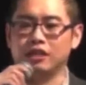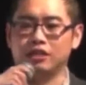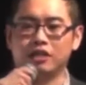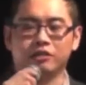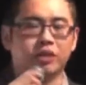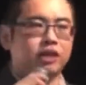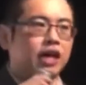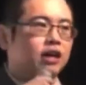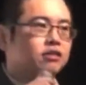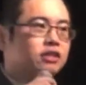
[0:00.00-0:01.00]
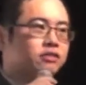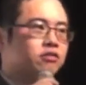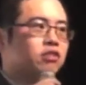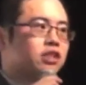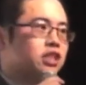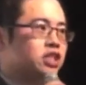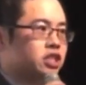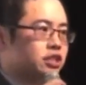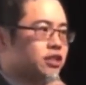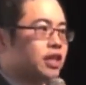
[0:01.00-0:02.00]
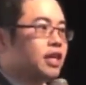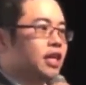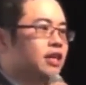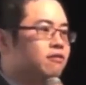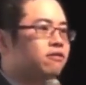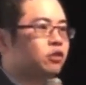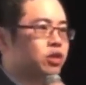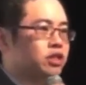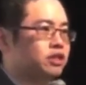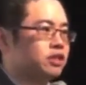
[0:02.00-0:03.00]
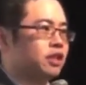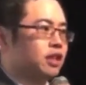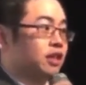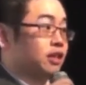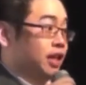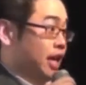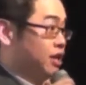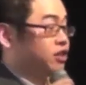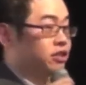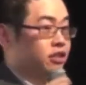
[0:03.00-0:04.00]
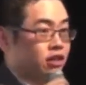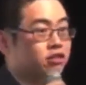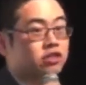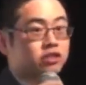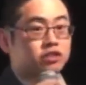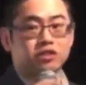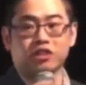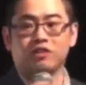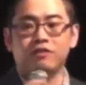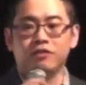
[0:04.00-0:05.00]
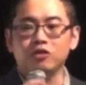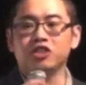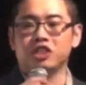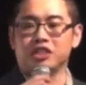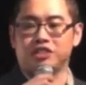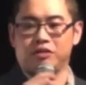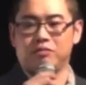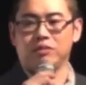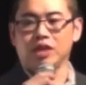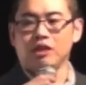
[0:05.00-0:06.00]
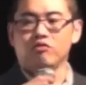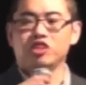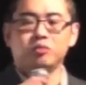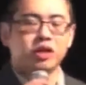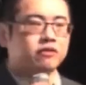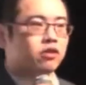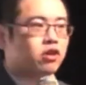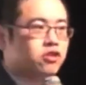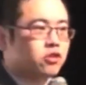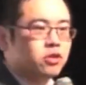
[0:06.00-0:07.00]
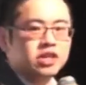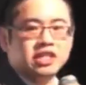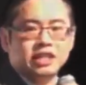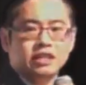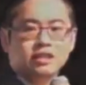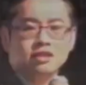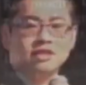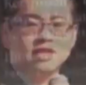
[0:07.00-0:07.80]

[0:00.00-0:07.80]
and it talks about how different religions influence Asian cultures, Confucianism, respect for authority,